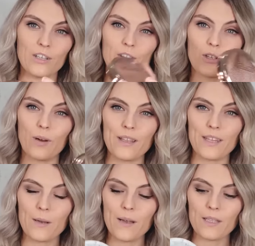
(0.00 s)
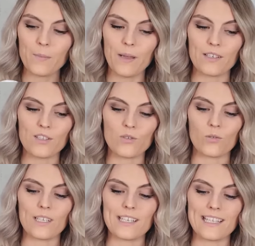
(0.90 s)
The great thing about the pedestal
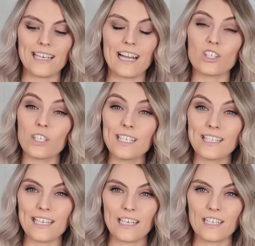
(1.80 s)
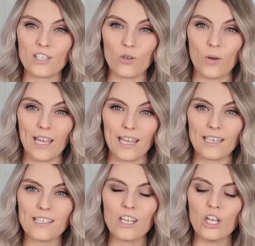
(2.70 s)
is it actually steadies your hand,